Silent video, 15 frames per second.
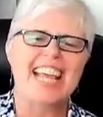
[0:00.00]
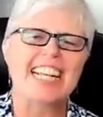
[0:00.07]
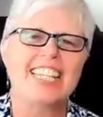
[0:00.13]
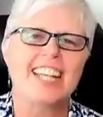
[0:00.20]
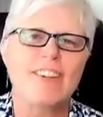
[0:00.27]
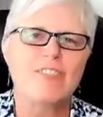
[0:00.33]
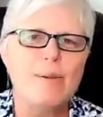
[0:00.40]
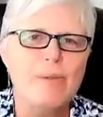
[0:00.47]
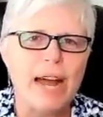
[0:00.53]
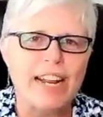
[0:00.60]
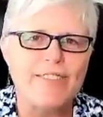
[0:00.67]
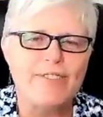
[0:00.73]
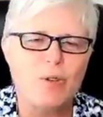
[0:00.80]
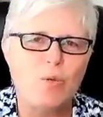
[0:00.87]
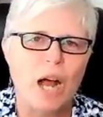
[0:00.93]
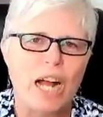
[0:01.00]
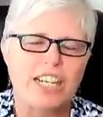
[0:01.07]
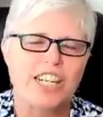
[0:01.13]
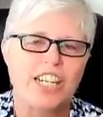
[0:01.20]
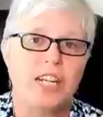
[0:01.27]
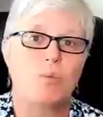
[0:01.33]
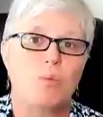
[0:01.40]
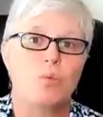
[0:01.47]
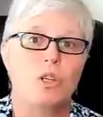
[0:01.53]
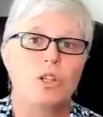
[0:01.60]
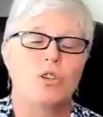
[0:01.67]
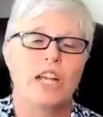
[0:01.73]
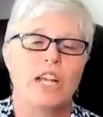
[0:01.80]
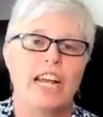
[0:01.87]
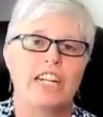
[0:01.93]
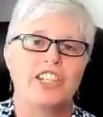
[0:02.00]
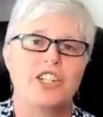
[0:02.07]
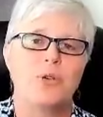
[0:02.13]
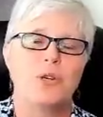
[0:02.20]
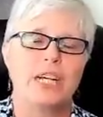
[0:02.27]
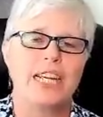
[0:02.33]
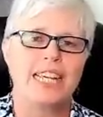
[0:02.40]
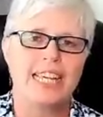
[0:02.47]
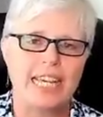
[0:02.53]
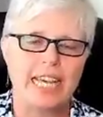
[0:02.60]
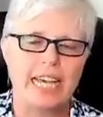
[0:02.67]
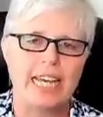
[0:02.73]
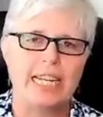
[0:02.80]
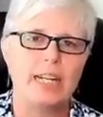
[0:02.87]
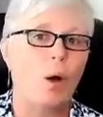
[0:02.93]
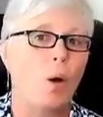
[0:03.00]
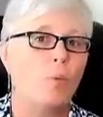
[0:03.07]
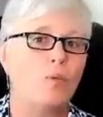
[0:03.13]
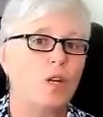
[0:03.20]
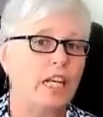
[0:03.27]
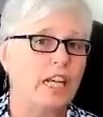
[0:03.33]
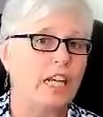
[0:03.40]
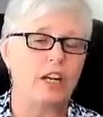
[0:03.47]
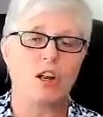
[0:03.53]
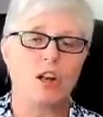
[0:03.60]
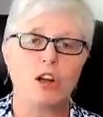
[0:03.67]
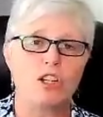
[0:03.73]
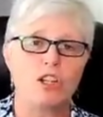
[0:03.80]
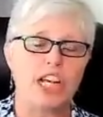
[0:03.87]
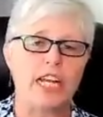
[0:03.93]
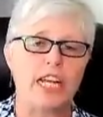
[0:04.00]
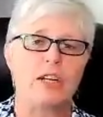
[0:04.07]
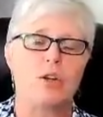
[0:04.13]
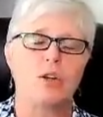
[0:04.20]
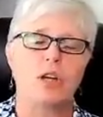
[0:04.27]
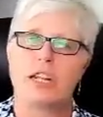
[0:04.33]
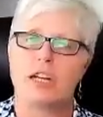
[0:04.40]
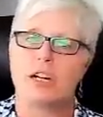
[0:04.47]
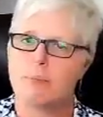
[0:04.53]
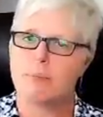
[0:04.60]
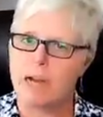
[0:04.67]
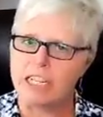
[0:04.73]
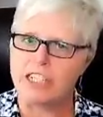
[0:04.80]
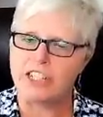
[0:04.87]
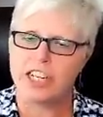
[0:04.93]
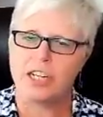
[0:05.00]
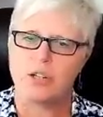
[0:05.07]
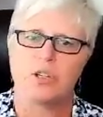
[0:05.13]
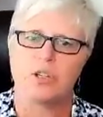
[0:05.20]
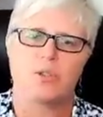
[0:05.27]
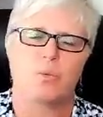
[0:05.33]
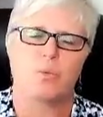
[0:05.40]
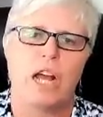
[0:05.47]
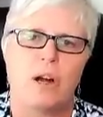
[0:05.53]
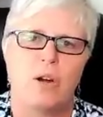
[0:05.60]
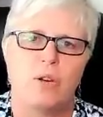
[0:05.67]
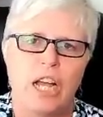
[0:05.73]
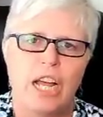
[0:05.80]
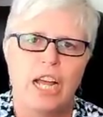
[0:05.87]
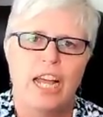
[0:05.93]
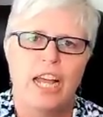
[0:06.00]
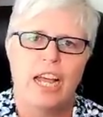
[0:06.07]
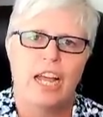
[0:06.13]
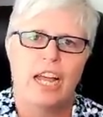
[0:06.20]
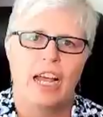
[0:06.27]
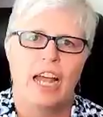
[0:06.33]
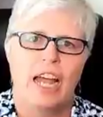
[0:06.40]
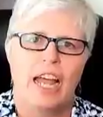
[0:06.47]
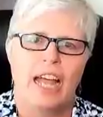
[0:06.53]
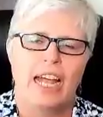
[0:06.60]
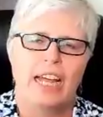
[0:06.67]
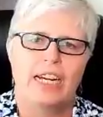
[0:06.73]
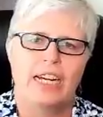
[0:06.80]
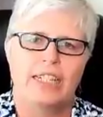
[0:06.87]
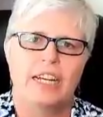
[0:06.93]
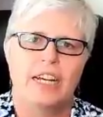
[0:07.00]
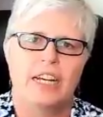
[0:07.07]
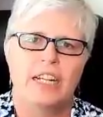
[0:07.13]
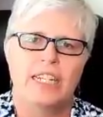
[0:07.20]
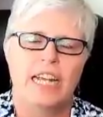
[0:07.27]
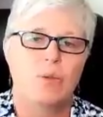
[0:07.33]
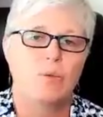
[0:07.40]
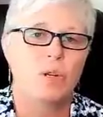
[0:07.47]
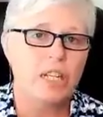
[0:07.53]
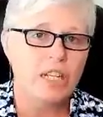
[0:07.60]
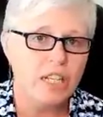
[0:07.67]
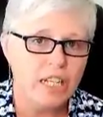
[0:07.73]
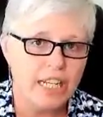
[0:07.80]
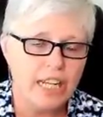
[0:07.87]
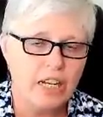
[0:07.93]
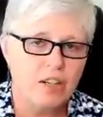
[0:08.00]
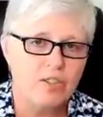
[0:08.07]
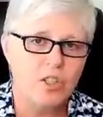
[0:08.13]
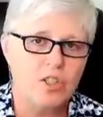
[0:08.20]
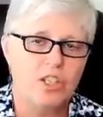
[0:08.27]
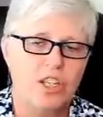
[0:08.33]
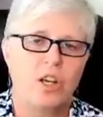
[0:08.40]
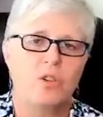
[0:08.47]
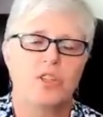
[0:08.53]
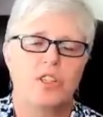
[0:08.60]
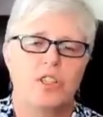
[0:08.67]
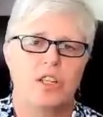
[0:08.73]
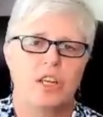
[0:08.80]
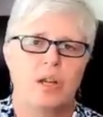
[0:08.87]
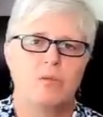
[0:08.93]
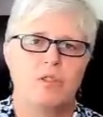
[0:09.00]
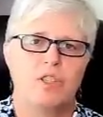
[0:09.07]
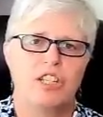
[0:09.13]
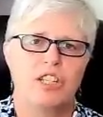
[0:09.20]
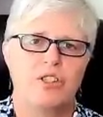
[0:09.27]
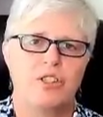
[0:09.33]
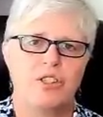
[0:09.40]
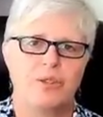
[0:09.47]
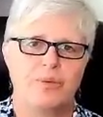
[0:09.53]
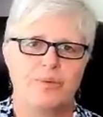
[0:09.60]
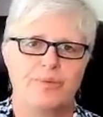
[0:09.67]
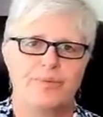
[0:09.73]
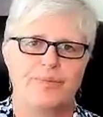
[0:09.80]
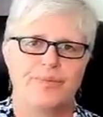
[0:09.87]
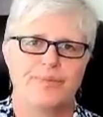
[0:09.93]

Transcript: thanks everybody for watching. We'll catch you again, hopefully on her channel and on my channel as well. And take really good care of yourselves. And we'll see you soon.